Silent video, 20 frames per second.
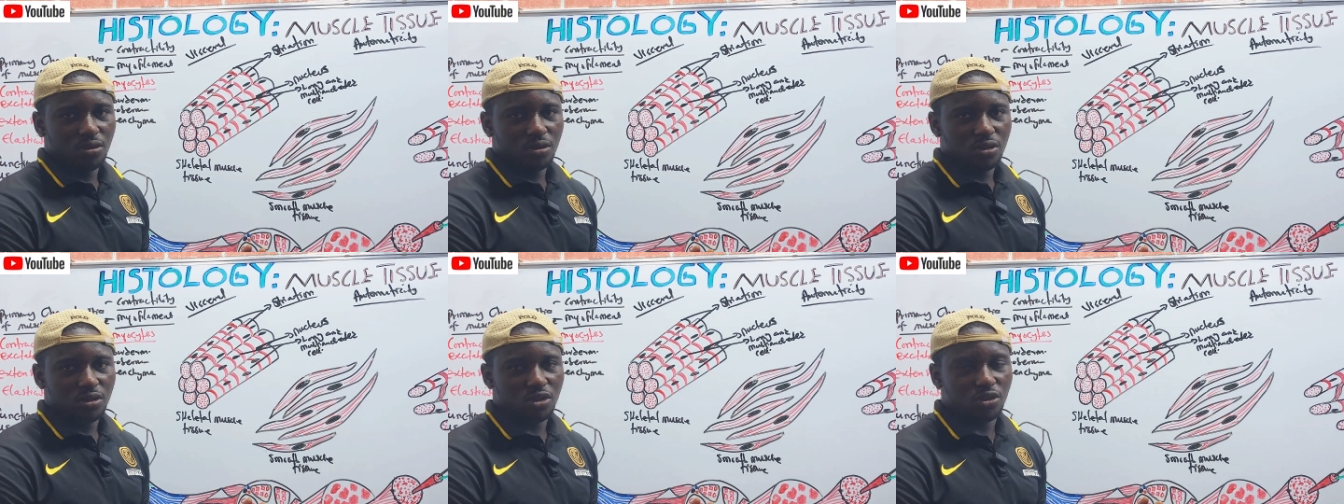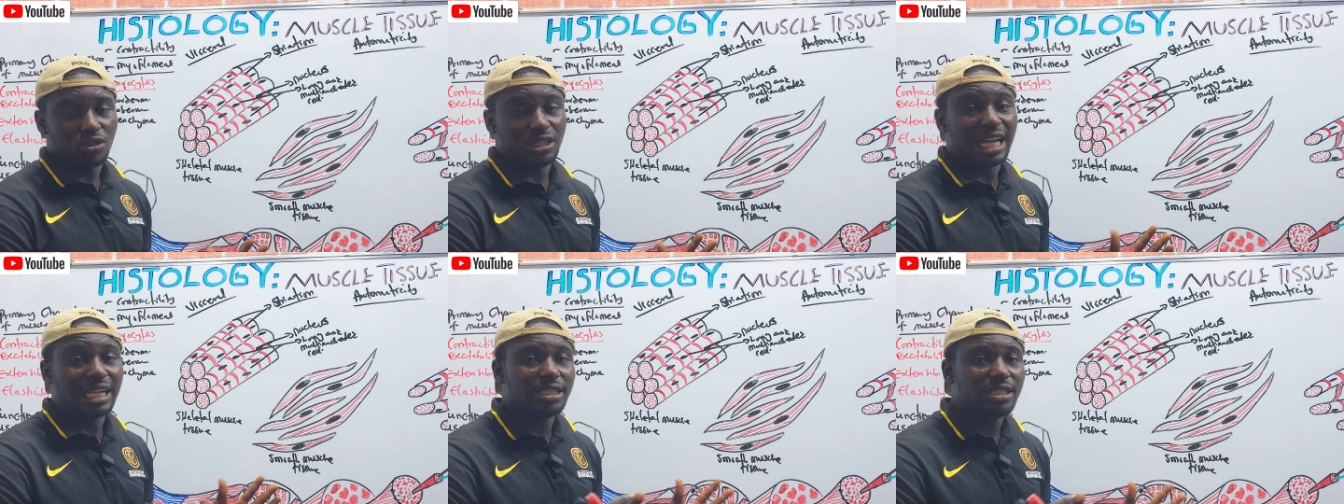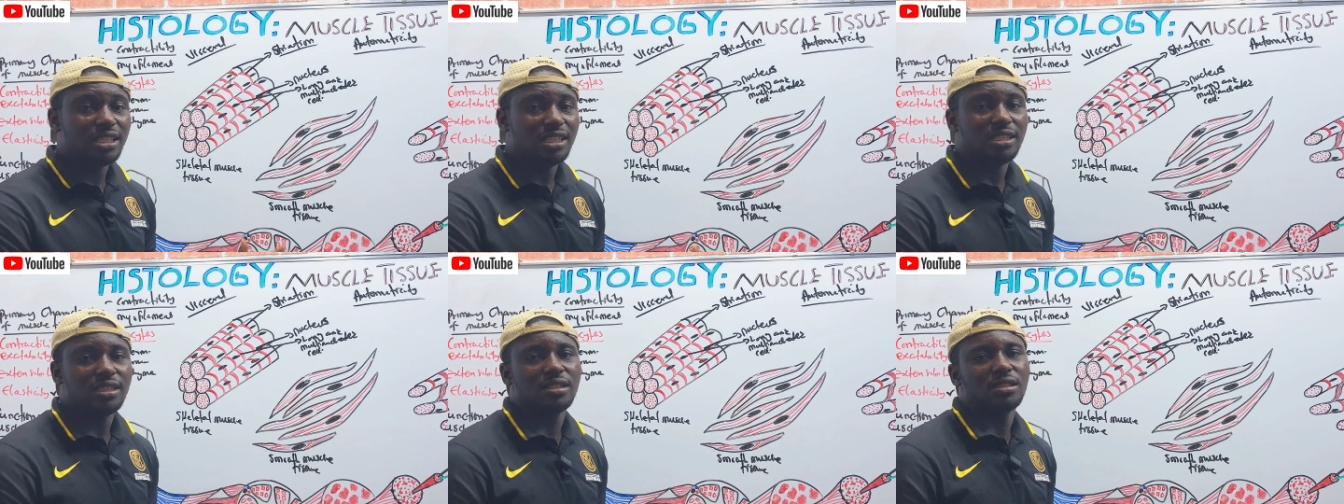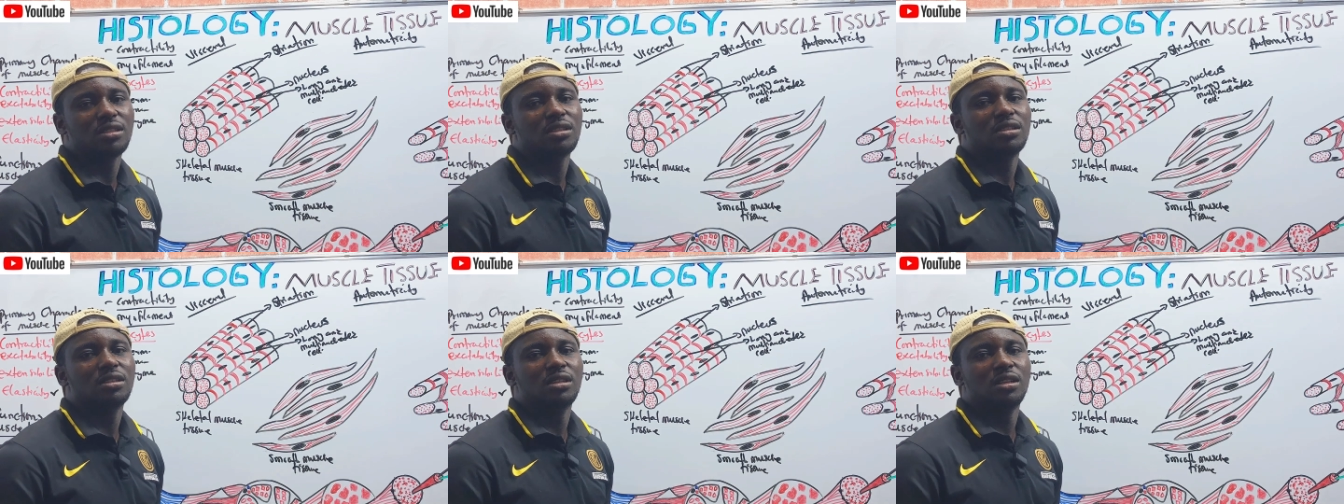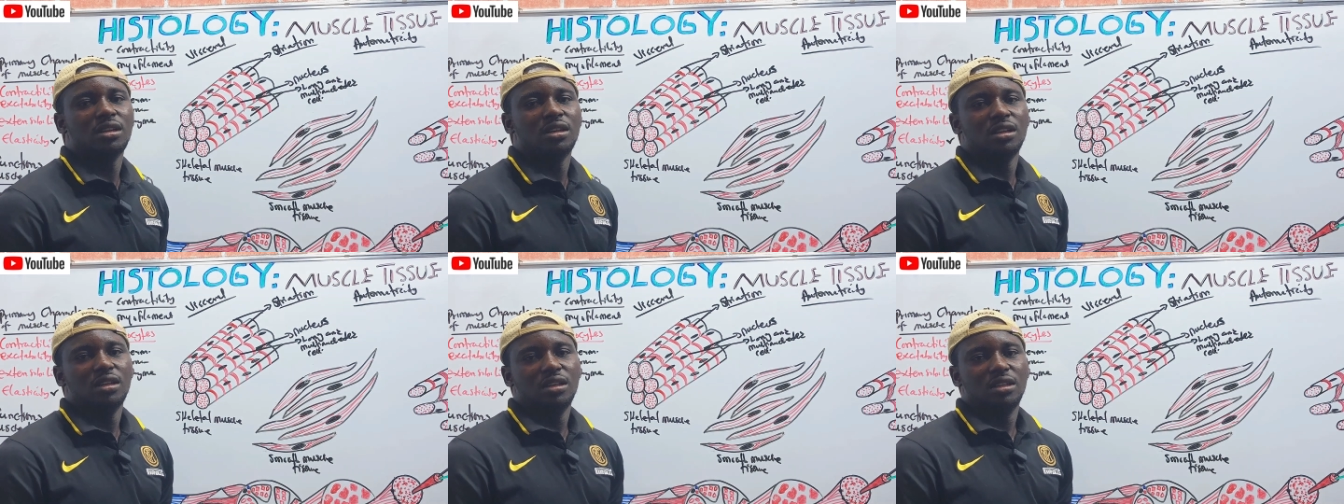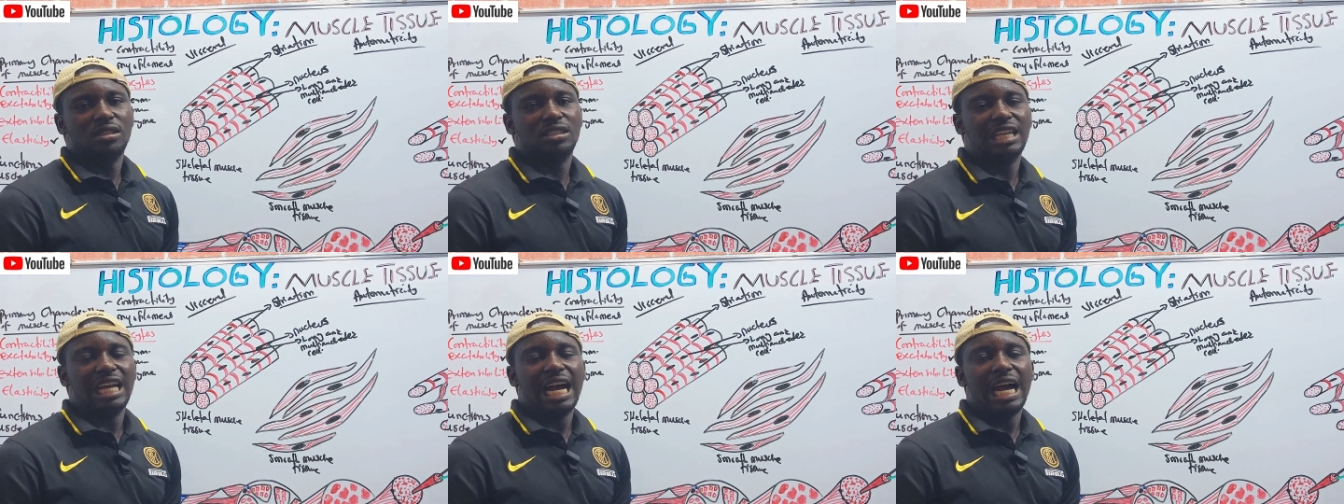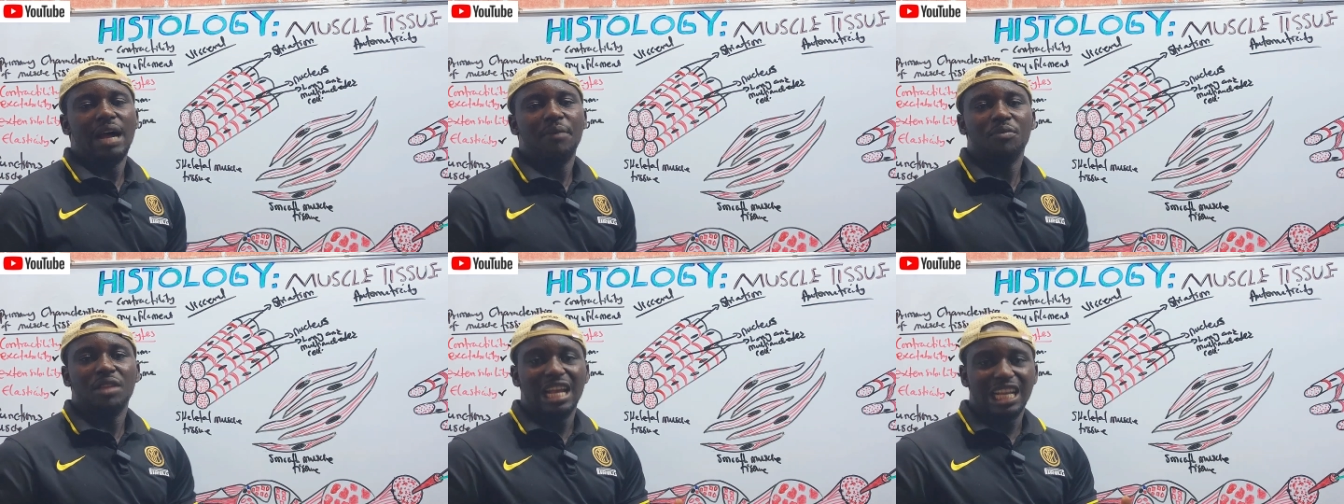So that is
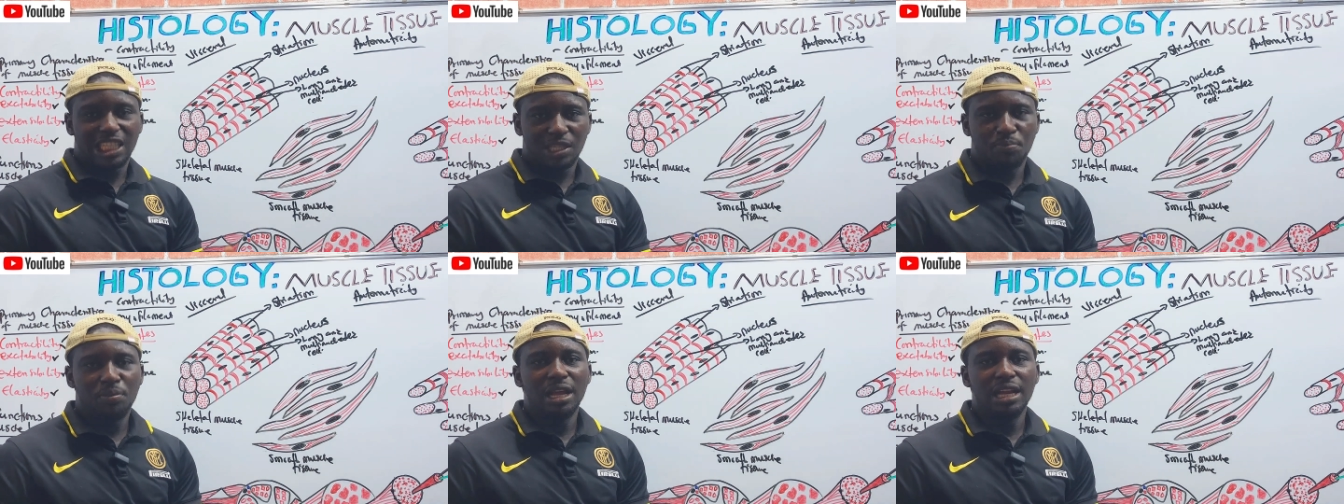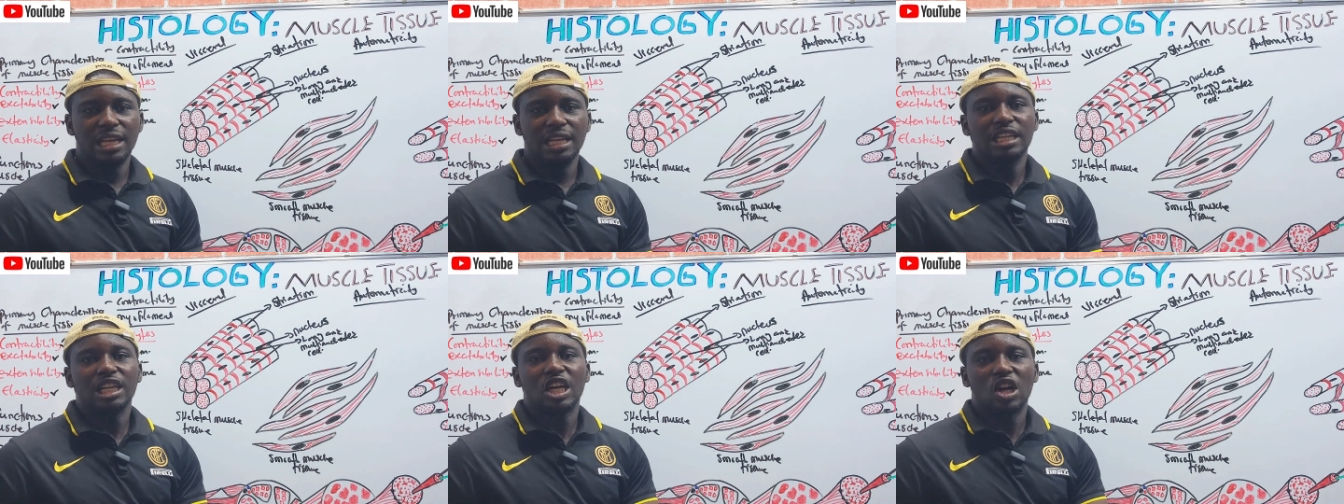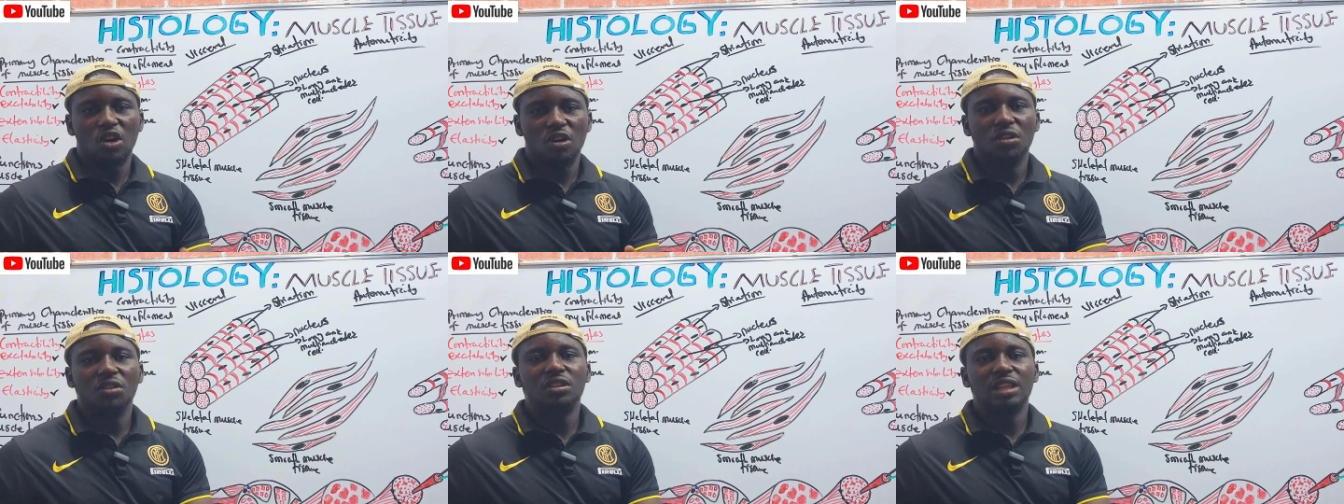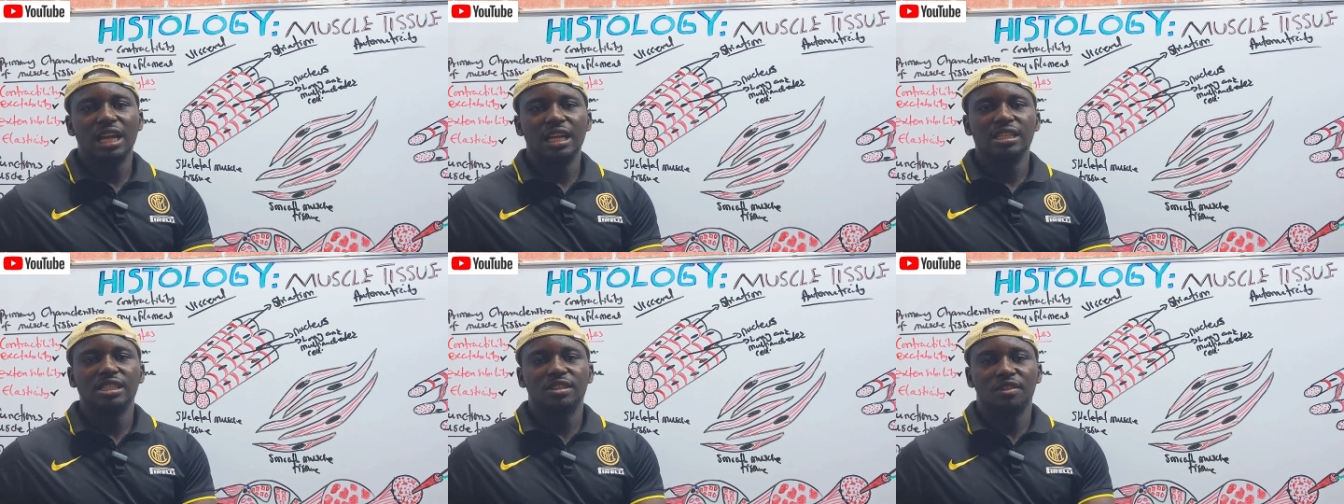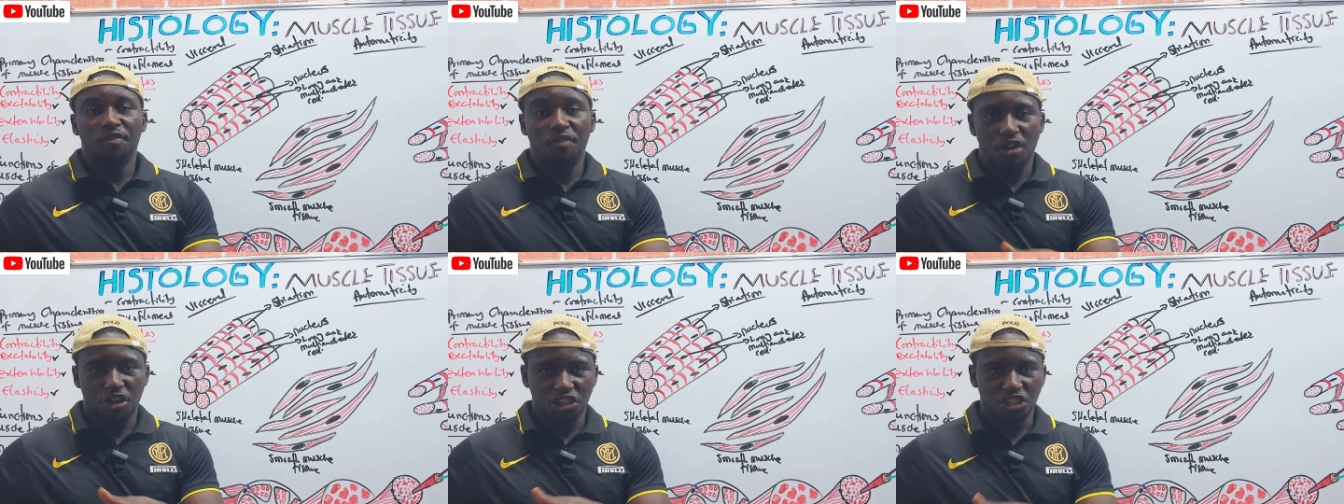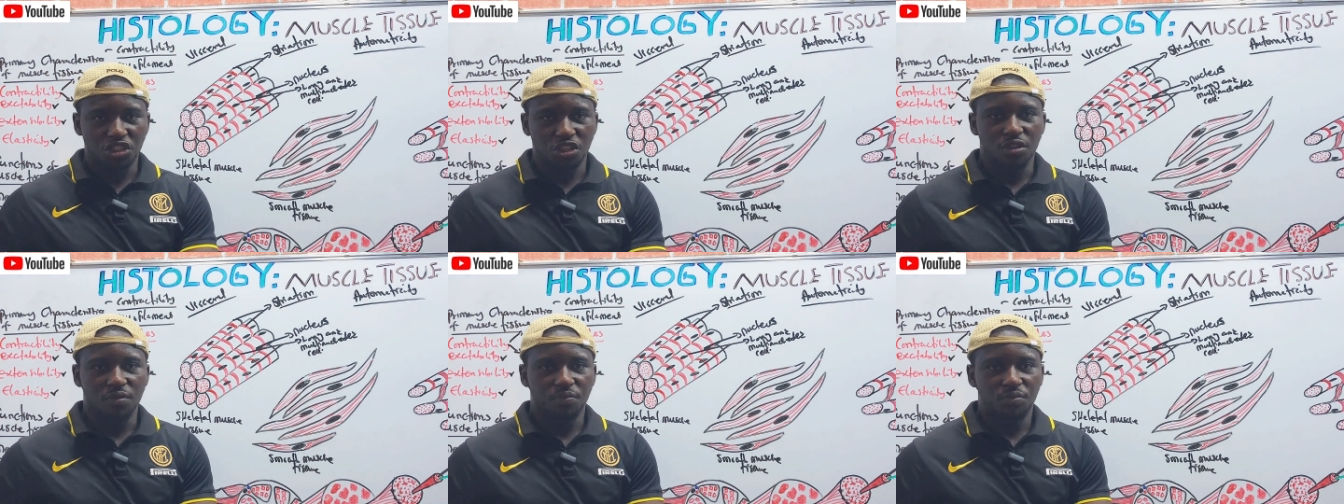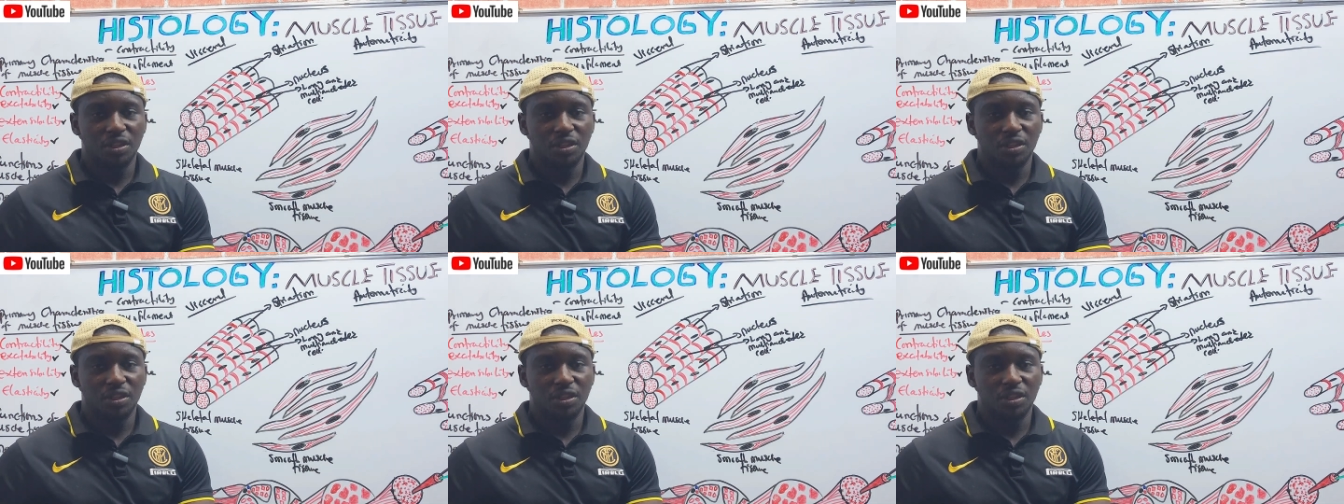their expelling content function.